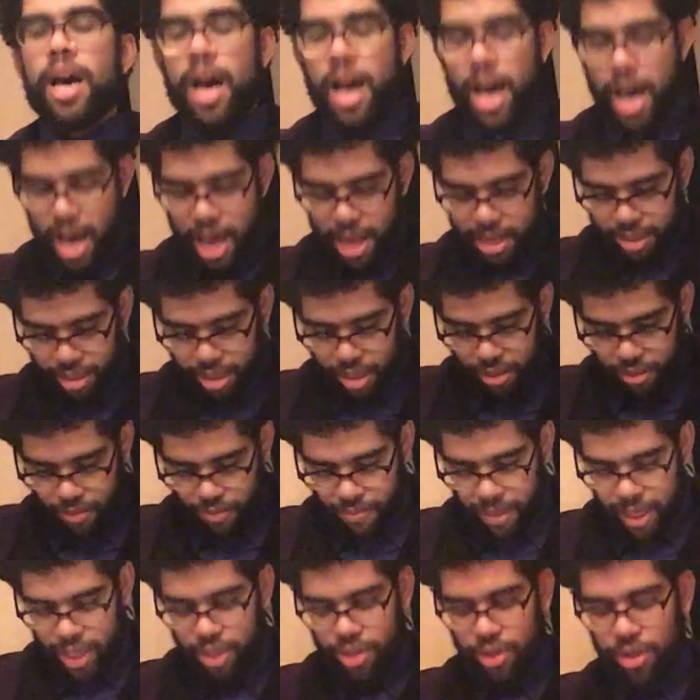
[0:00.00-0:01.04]
And
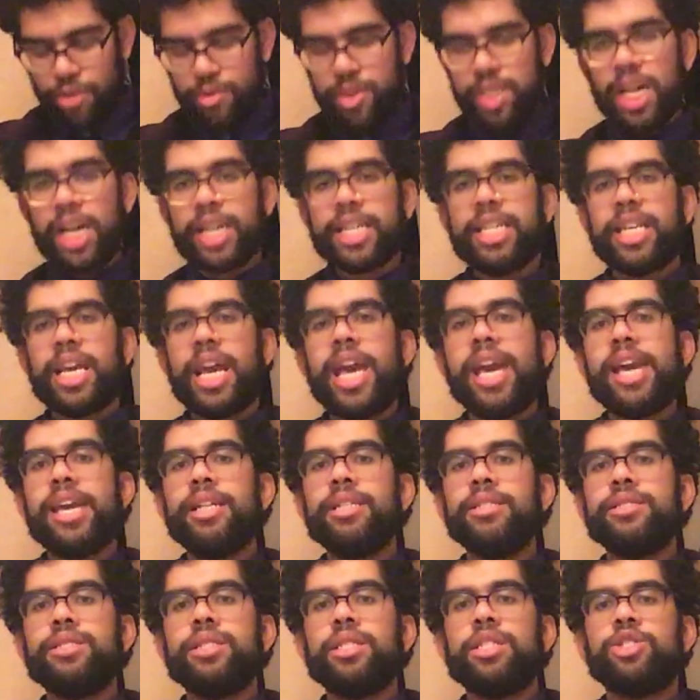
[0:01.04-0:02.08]
make sure you tuck it
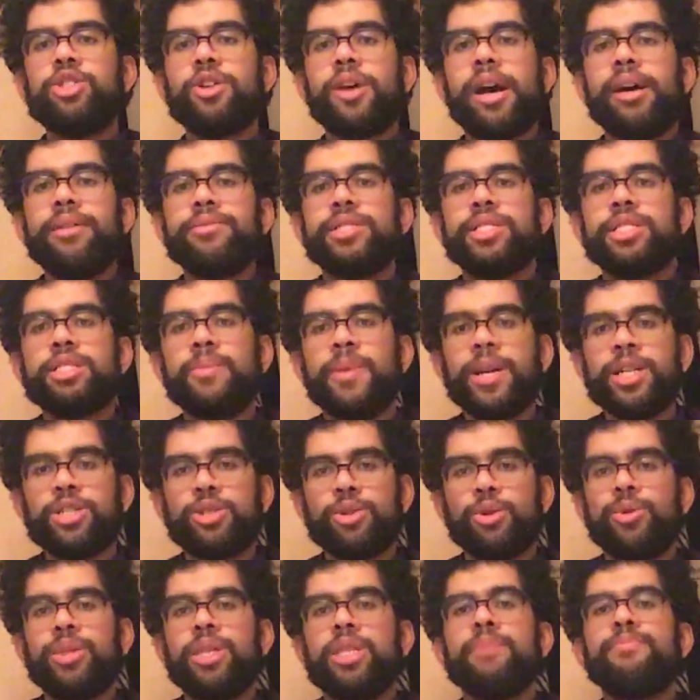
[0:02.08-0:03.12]
into the trousers to make
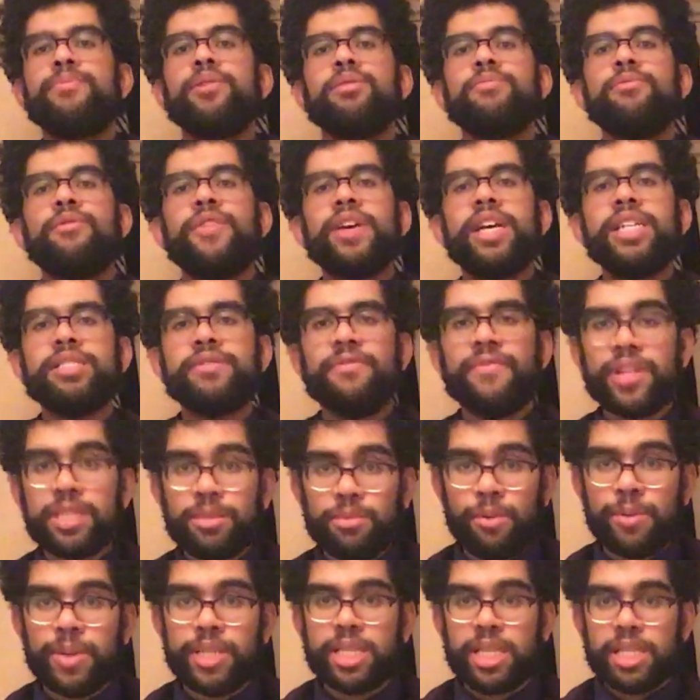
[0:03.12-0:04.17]
sure that the bottom of it isn't
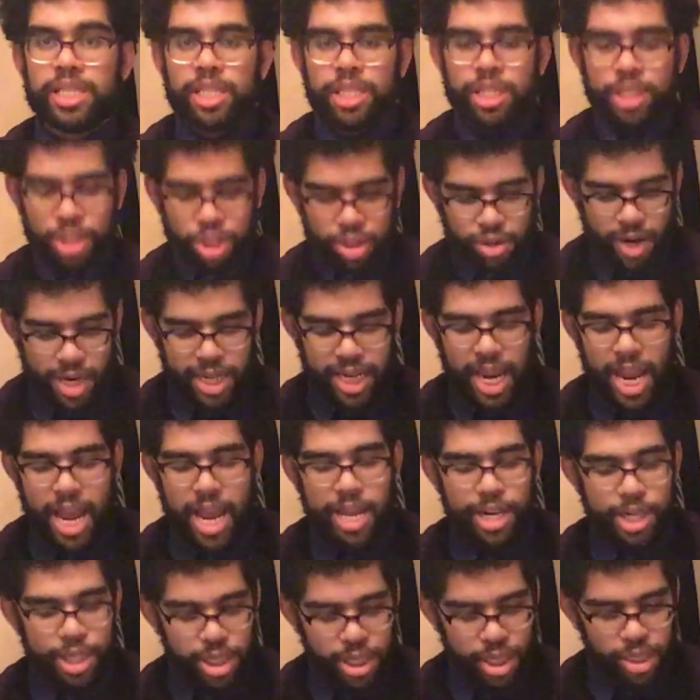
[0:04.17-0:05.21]
visible, because it's a straight
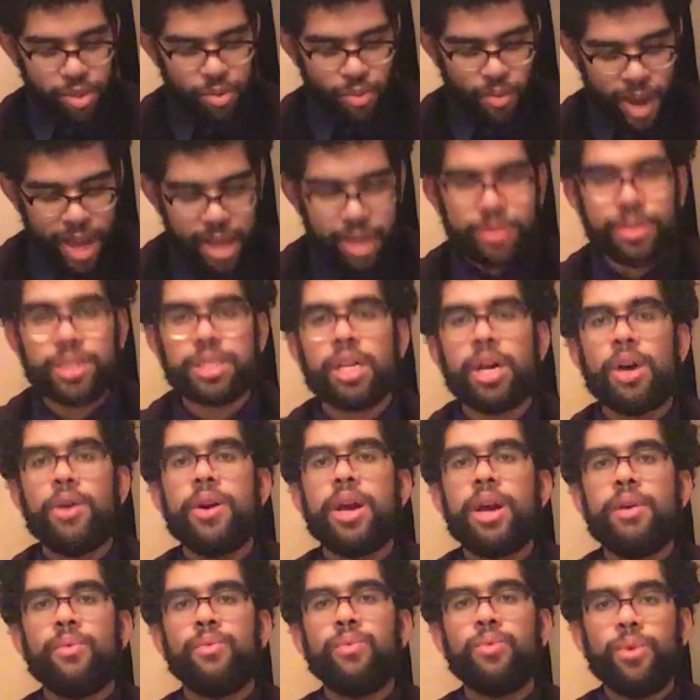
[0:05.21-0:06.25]
edge as well, so
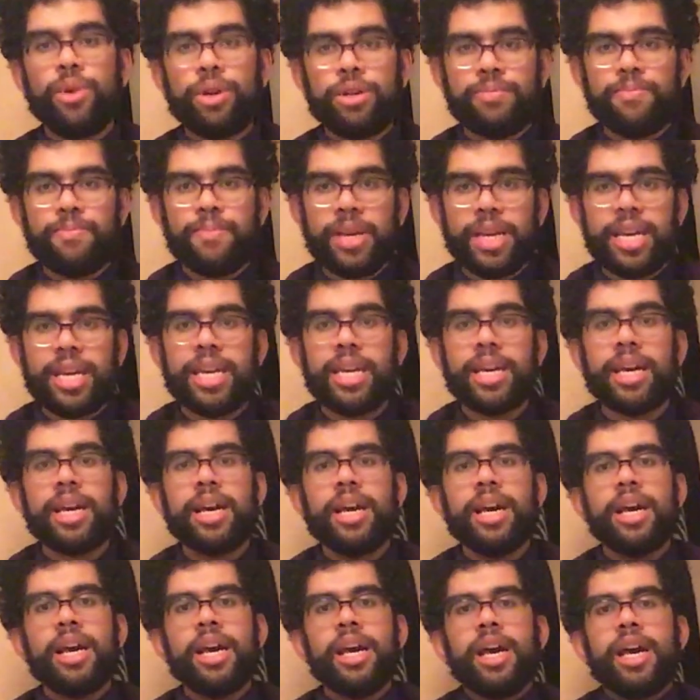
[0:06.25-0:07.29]
it would be
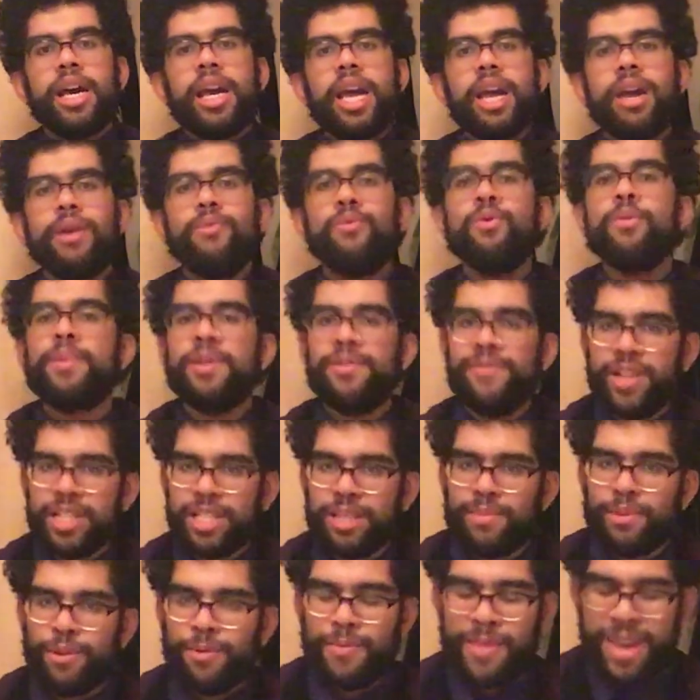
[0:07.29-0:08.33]

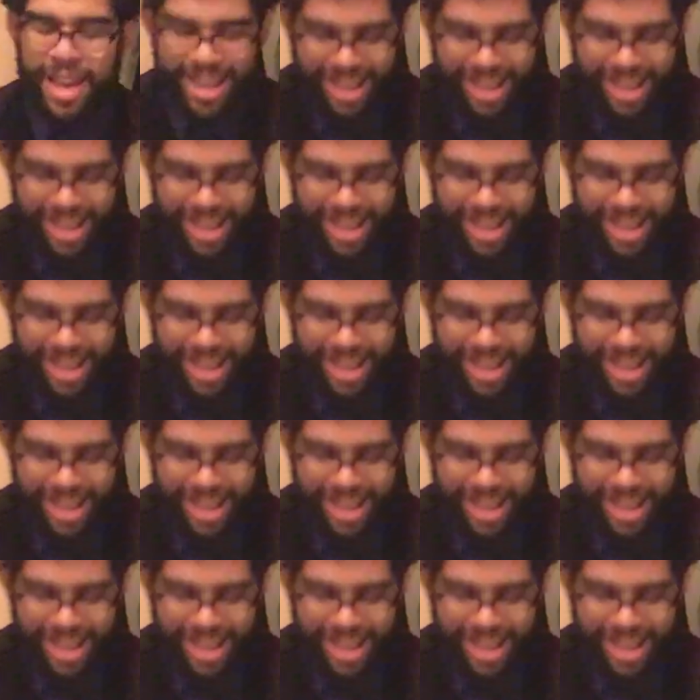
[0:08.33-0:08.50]
visible.